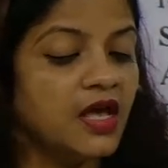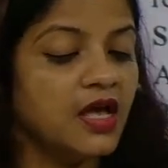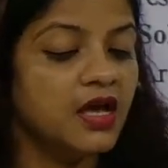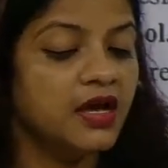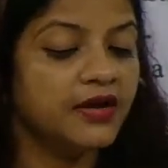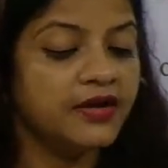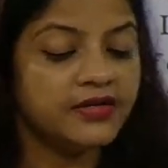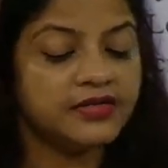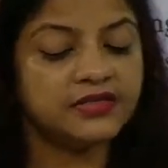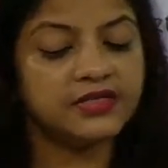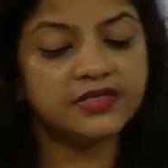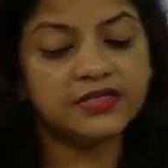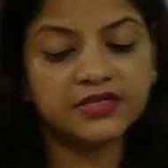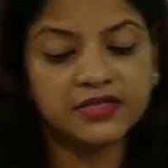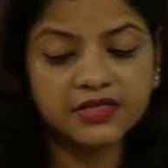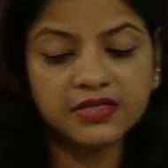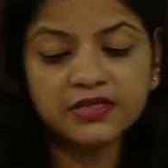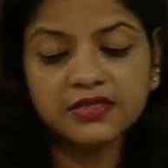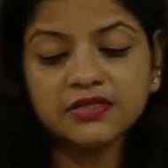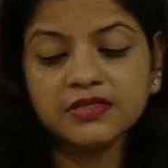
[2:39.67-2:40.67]

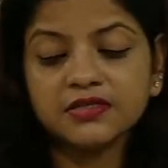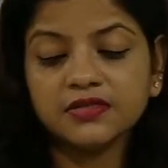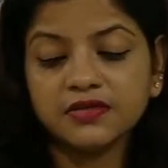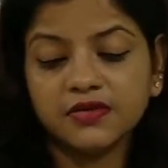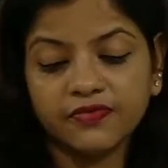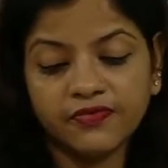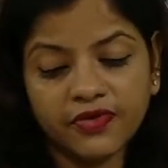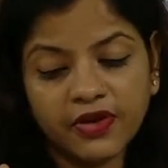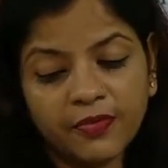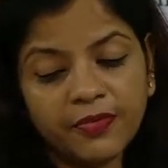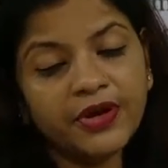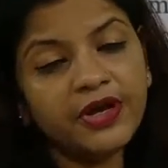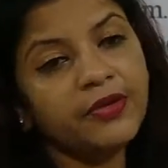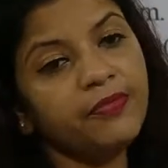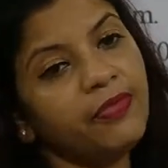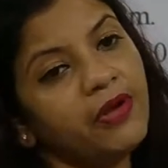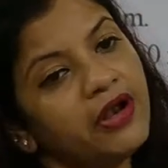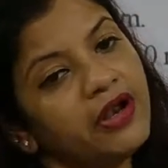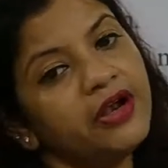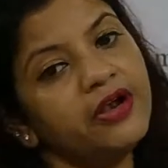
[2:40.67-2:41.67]
Resistance will be
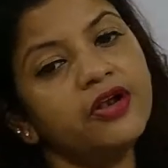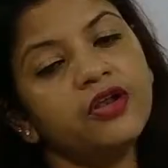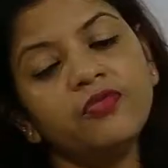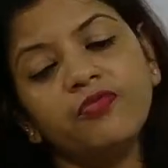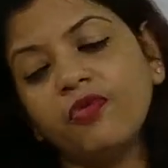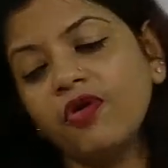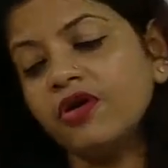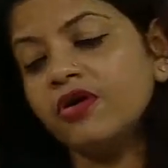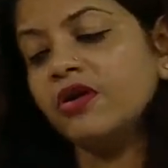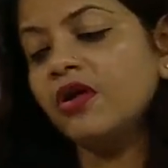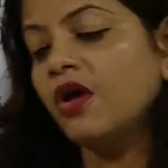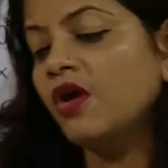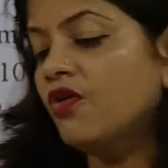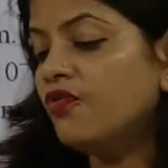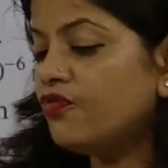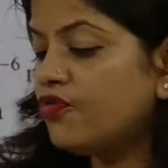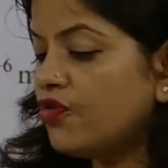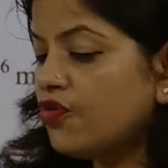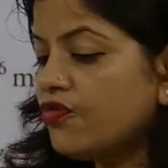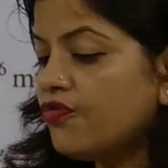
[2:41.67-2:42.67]
dependent upon
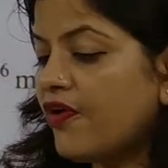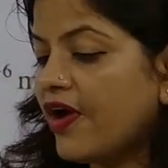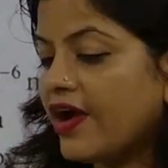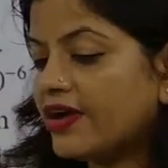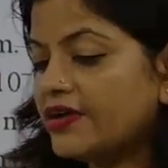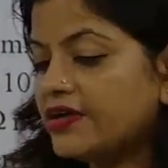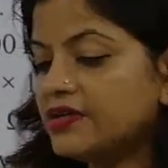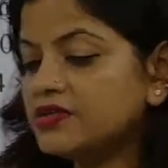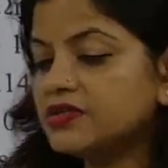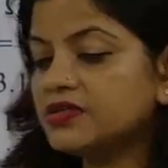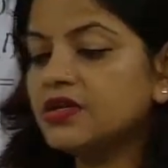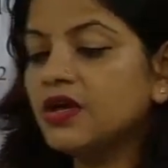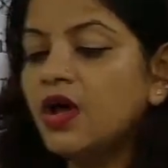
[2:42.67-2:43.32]
four factors.